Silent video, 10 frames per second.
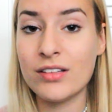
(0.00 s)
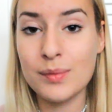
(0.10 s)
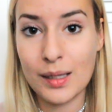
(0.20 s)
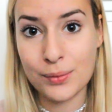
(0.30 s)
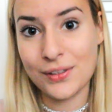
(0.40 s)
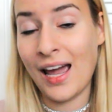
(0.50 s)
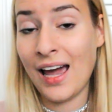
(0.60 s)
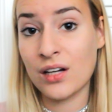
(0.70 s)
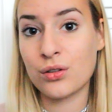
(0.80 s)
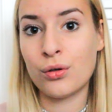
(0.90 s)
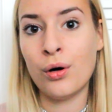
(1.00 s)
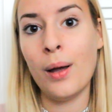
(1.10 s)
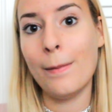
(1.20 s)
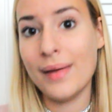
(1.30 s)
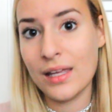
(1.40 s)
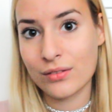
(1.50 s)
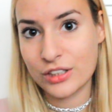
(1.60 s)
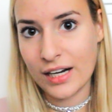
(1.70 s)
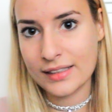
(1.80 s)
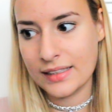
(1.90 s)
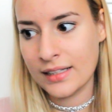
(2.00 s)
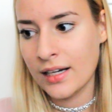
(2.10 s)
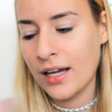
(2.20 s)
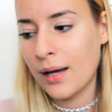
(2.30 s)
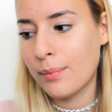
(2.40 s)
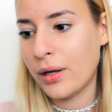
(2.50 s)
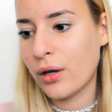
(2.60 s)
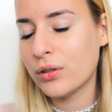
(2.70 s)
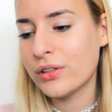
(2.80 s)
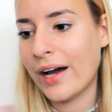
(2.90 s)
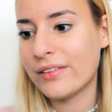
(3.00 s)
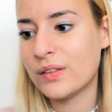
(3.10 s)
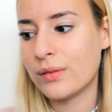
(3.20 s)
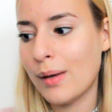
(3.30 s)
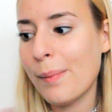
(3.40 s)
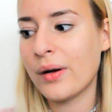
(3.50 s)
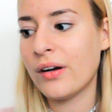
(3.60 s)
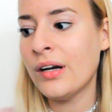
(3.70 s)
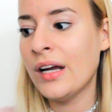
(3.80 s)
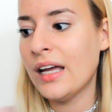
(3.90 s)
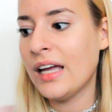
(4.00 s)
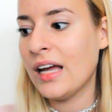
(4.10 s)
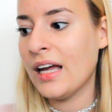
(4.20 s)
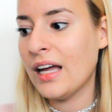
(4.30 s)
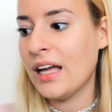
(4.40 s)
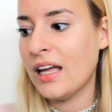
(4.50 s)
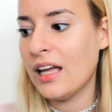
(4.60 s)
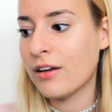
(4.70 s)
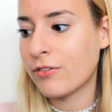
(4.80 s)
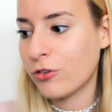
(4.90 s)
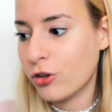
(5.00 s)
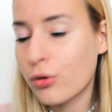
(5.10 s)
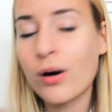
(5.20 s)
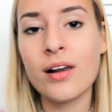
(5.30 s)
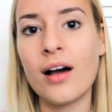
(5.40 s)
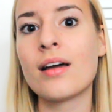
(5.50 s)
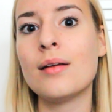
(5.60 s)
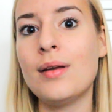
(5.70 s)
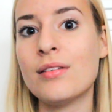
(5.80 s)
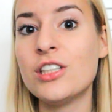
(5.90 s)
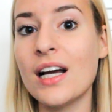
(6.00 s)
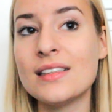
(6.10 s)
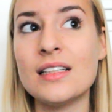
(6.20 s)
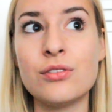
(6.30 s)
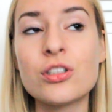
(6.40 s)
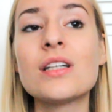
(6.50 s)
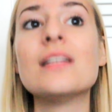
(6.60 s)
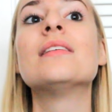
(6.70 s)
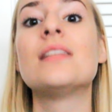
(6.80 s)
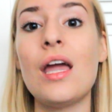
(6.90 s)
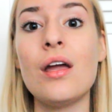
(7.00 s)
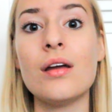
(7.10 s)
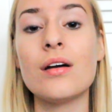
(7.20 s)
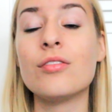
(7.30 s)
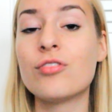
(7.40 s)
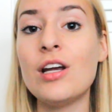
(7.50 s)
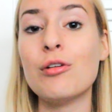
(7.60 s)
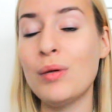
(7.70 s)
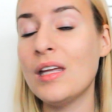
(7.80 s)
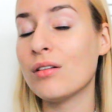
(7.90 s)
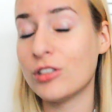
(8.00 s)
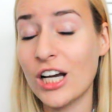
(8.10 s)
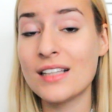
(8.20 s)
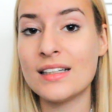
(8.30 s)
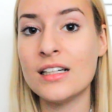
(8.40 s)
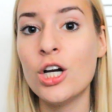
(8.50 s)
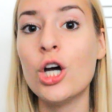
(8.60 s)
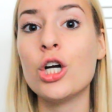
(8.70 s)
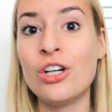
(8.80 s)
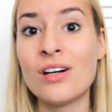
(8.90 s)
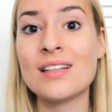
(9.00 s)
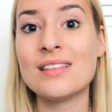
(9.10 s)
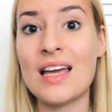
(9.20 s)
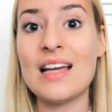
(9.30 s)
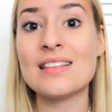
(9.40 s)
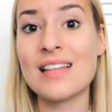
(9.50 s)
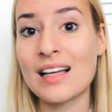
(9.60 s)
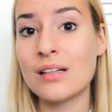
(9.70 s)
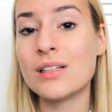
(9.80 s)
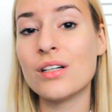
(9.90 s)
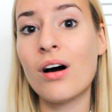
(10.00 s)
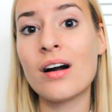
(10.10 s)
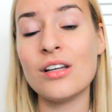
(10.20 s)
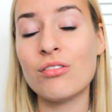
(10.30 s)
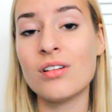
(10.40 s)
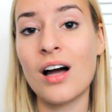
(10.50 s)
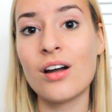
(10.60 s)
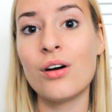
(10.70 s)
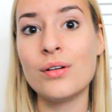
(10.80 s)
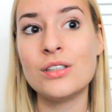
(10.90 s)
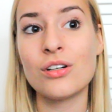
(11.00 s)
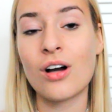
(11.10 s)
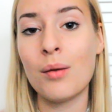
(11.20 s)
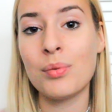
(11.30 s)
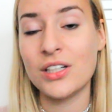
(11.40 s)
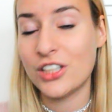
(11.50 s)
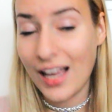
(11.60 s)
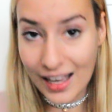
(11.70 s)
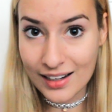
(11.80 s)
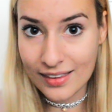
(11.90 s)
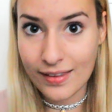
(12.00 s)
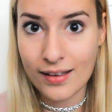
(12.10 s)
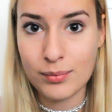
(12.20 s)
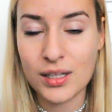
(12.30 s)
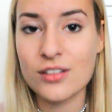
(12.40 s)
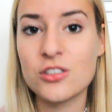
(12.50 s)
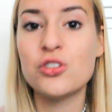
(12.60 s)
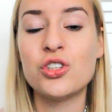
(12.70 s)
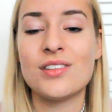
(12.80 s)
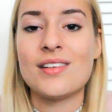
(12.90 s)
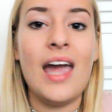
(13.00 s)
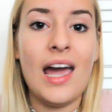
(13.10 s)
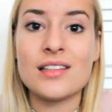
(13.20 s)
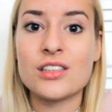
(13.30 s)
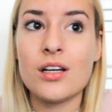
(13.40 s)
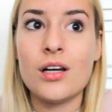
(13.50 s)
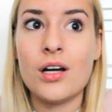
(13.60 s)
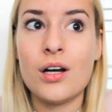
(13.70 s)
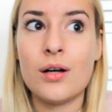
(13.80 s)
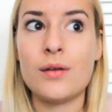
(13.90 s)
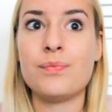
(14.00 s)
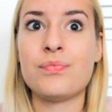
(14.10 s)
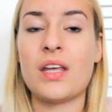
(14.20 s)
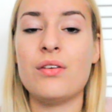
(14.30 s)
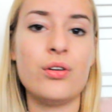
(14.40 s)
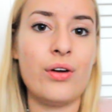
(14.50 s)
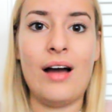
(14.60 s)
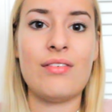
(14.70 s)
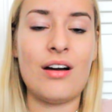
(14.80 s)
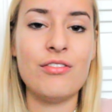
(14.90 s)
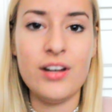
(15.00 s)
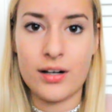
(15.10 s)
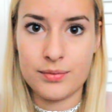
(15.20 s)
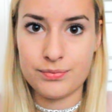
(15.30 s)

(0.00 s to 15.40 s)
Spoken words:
to be able to handle being rejected. But you also have to remember, if you are not going to be rejected, if you're going to stay afraid of being rejected, you're going to stay exactly where you are, and you're not going to accomplish anything, because you just can't if you have that fear.